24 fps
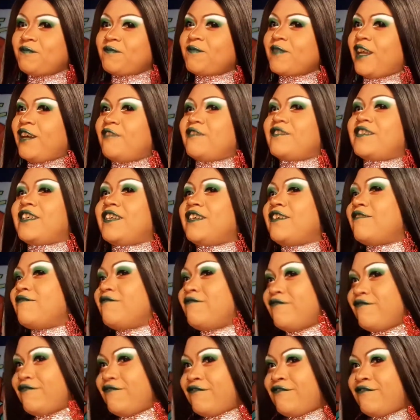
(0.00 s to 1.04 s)
I was like,
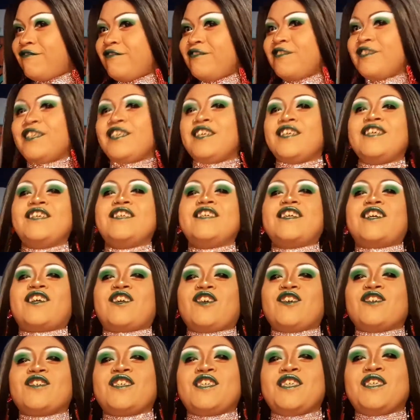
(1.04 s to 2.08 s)

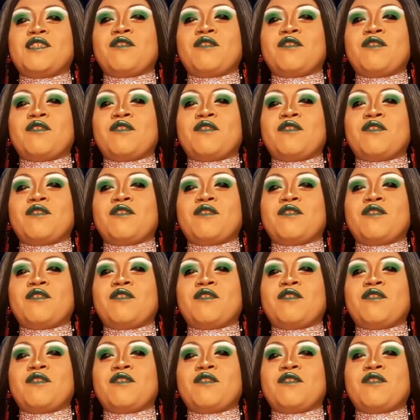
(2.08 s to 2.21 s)
girl, she's